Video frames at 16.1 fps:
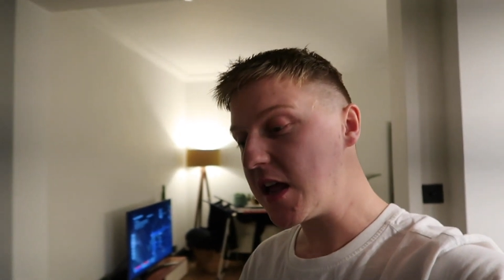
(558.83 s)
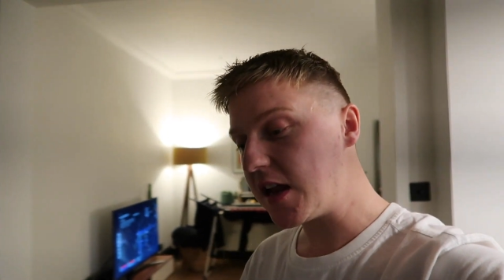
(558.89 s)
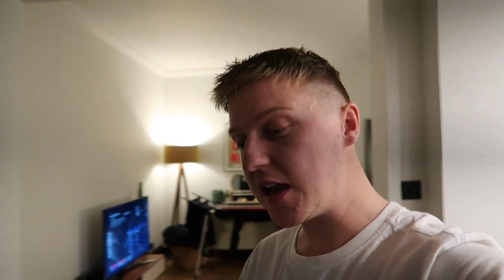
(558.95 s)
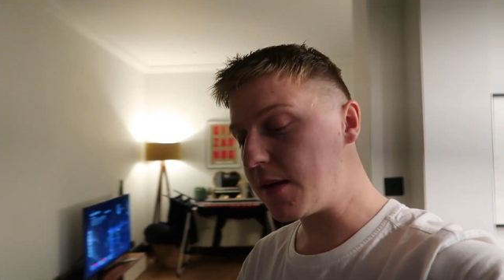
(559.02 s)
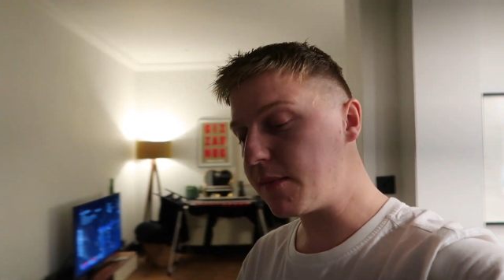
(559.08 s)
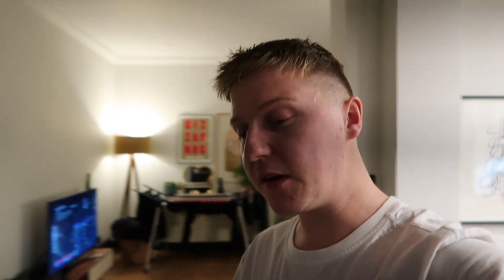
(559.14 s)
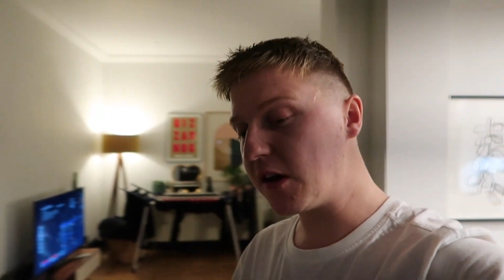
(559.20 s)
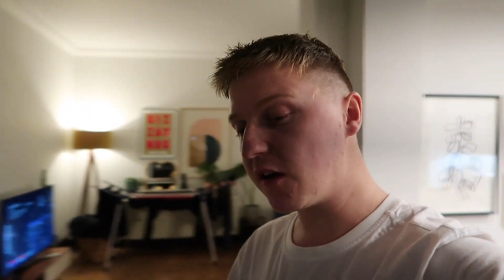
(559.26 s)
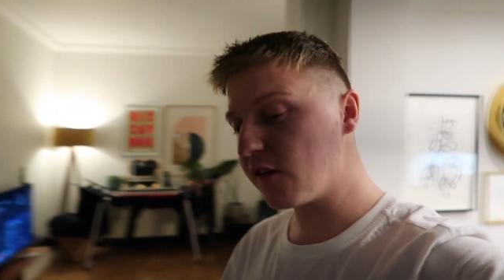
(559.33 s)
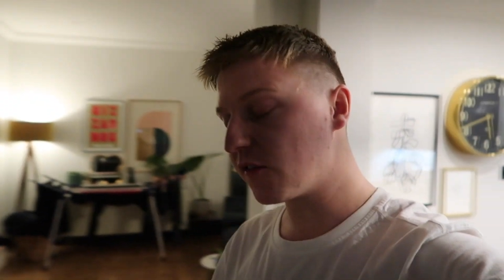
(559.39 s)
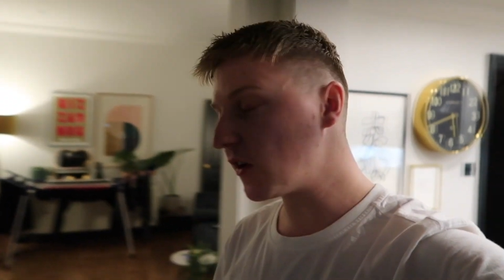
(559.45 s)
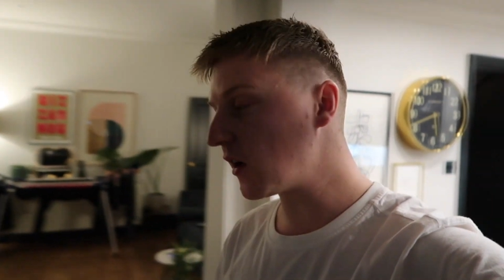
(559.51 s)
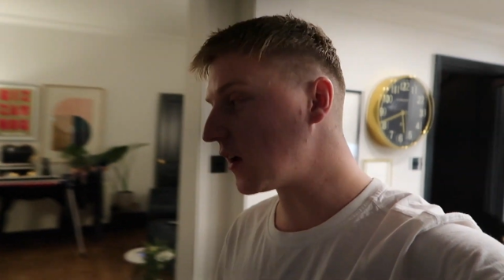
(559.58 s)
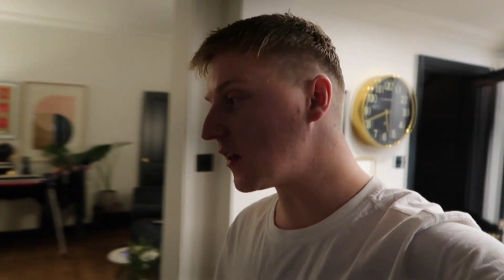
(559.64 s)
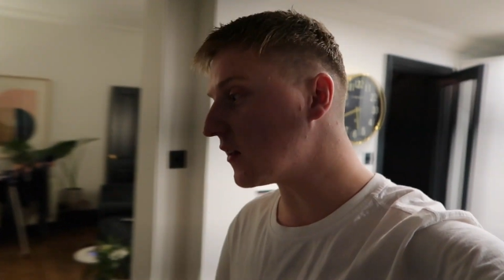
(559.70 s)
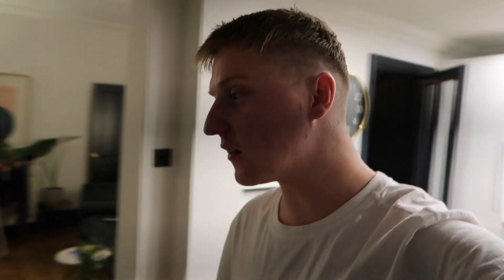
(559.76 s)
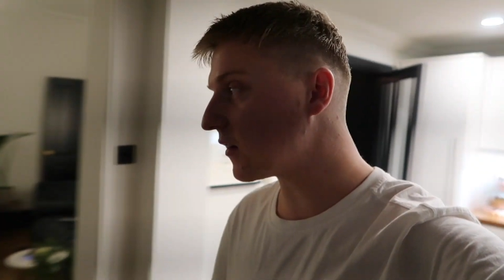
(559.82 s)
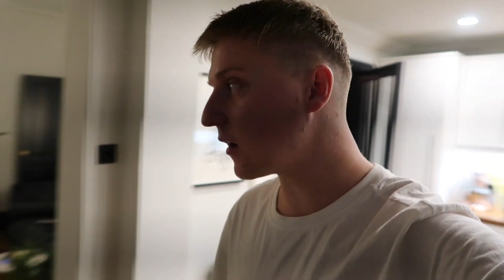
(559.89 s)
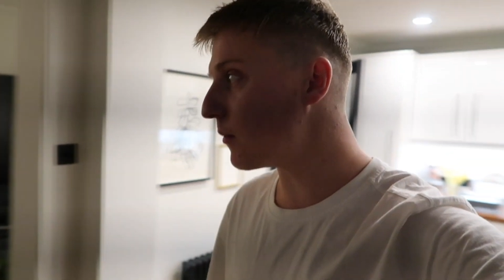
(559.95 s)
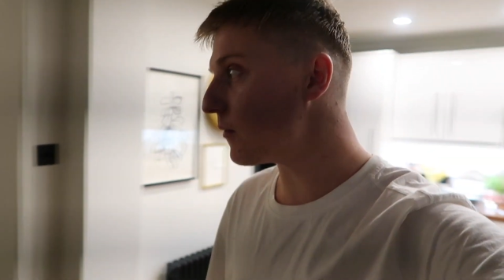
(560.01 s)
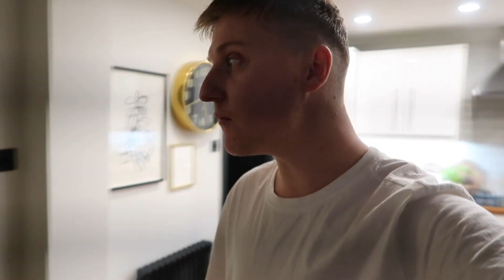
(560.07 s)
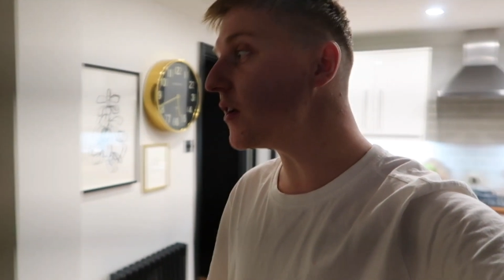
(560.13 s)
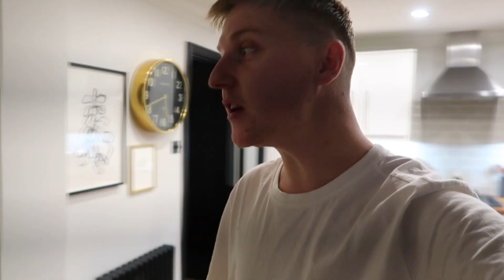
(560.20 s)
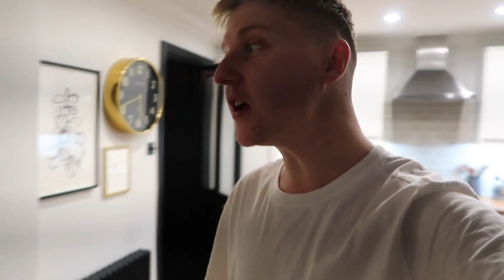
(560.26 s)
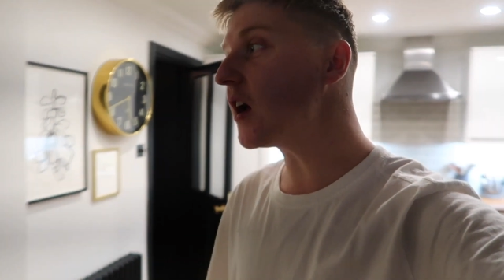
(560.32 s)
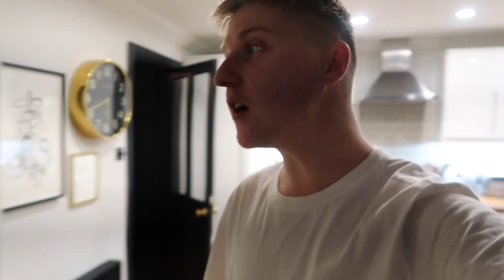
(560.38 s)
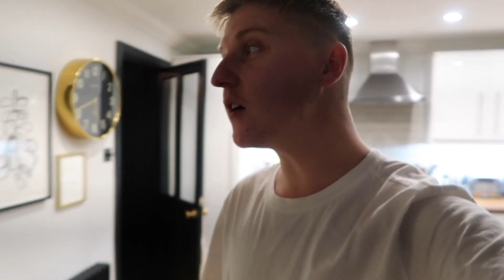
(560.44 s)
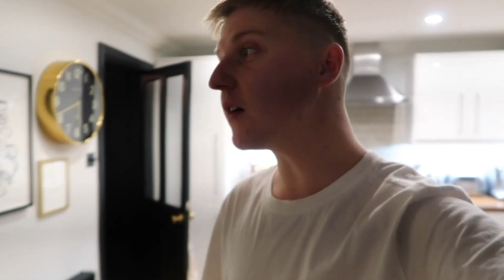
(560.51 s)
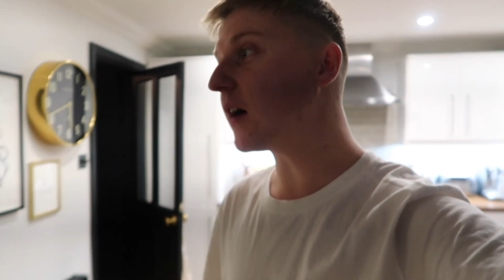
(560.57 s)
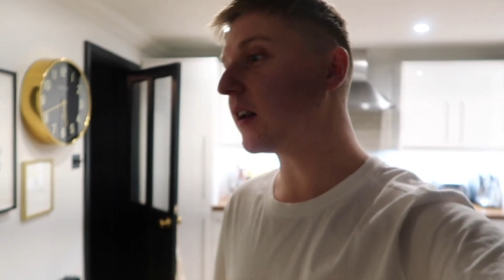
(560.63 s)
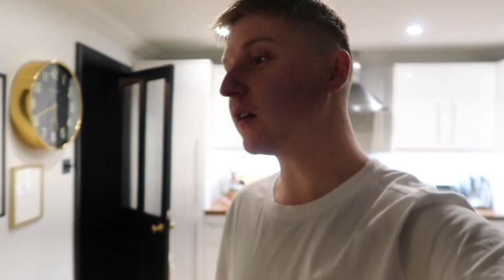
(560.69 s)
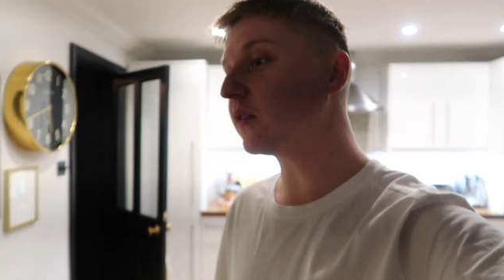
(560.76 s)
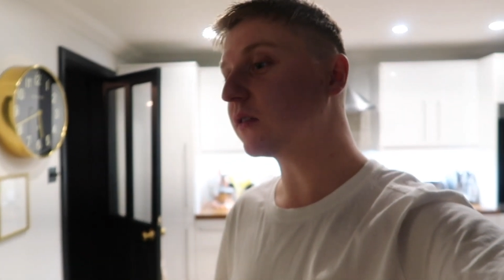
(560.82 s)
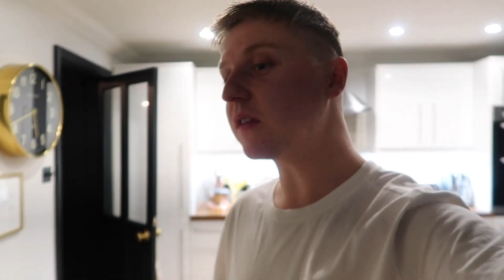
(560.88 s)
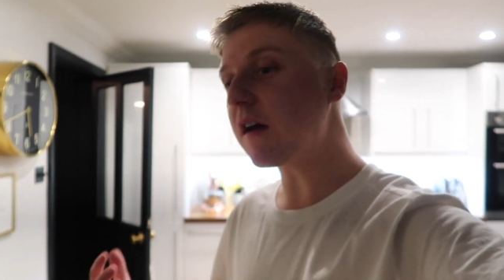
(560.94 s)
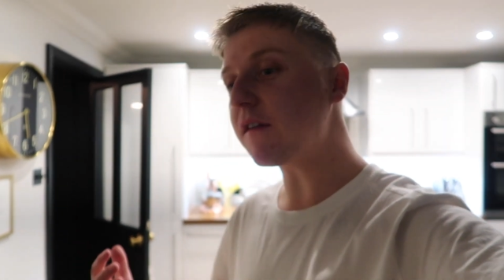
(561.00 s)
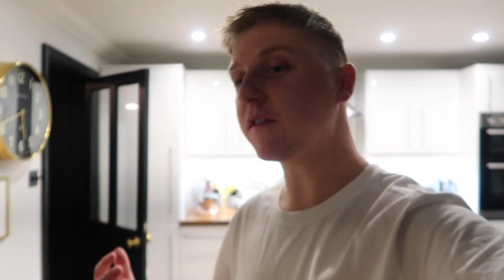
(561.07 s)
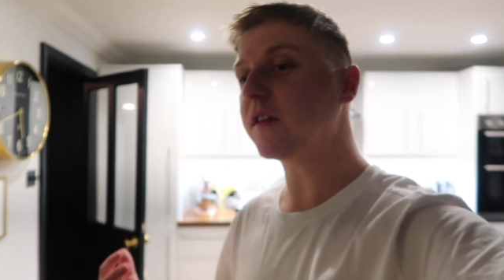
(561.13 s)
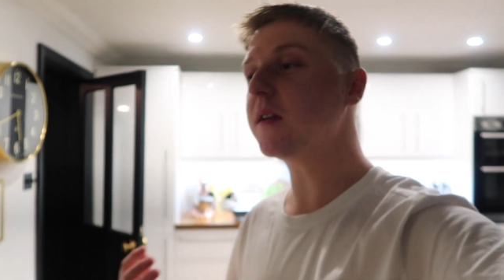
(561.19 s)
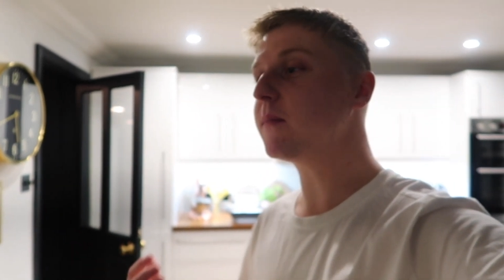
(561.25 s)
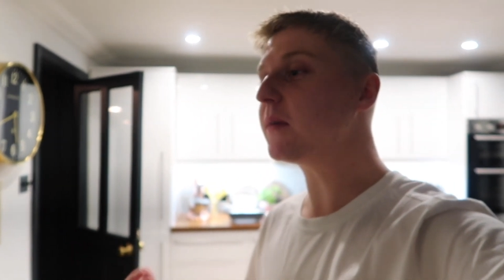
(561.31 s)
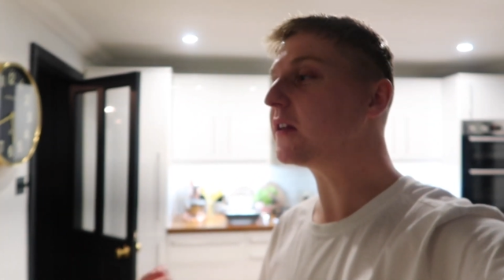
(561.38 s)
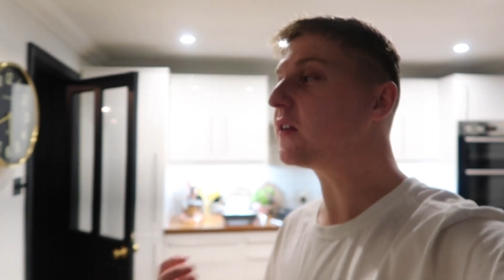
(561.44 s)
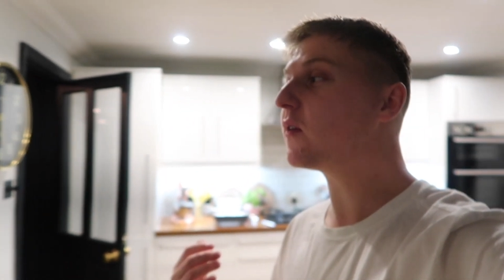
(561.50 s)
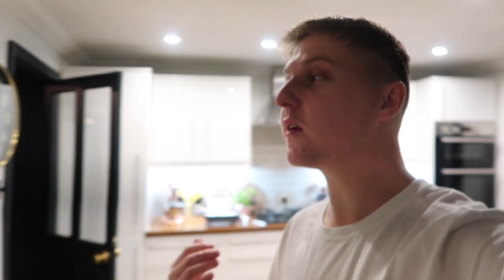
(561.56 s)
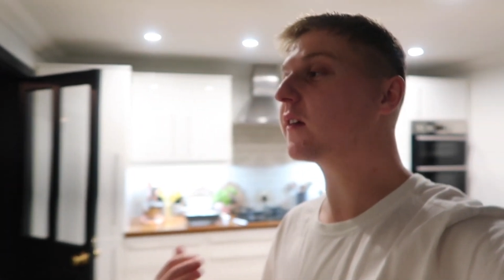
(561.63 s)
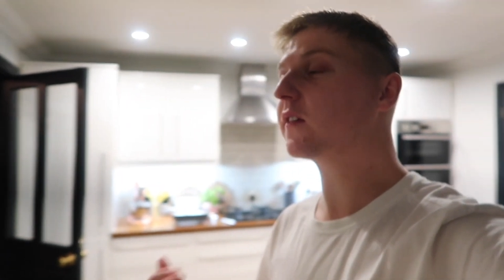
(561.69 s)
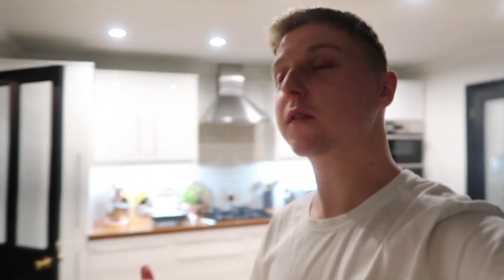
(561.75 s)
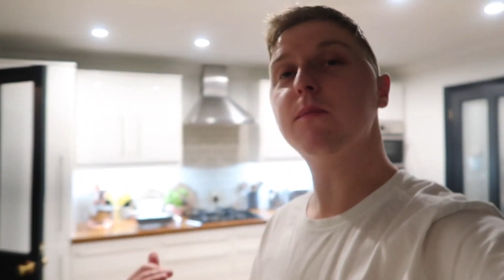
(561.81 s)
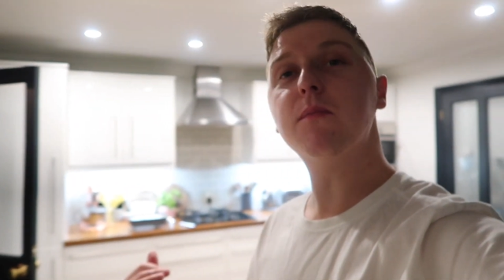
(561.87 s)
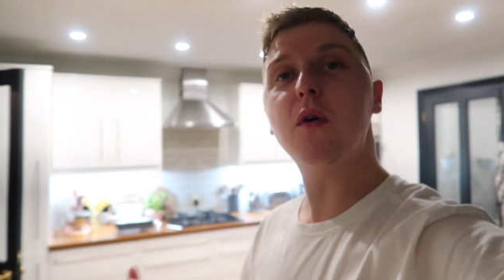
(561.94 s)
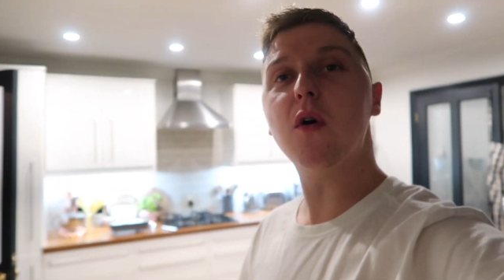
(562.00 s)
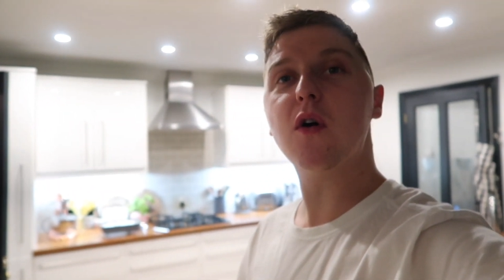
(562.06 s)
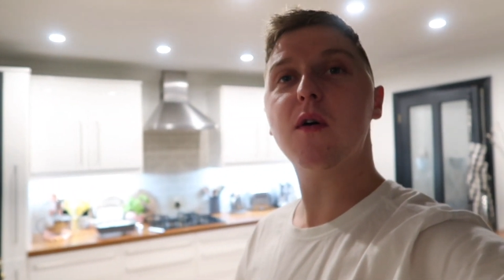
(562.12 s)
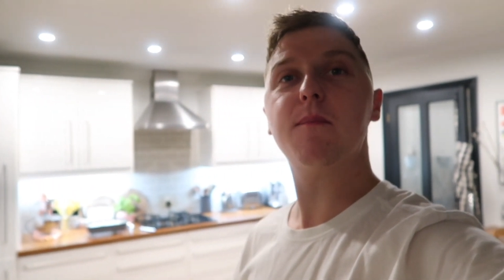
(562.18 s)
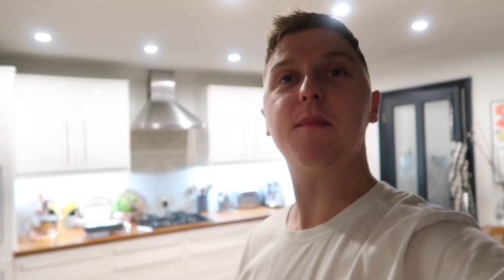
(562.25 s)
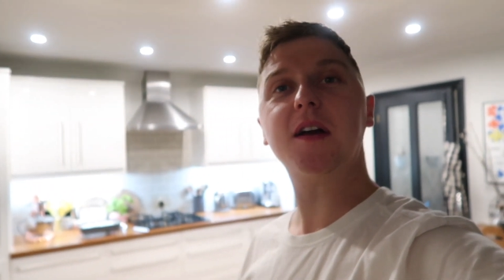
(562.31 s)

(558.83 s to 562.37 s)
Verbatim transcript: Let me know if you like this type of video, and I'll definitely be doing some more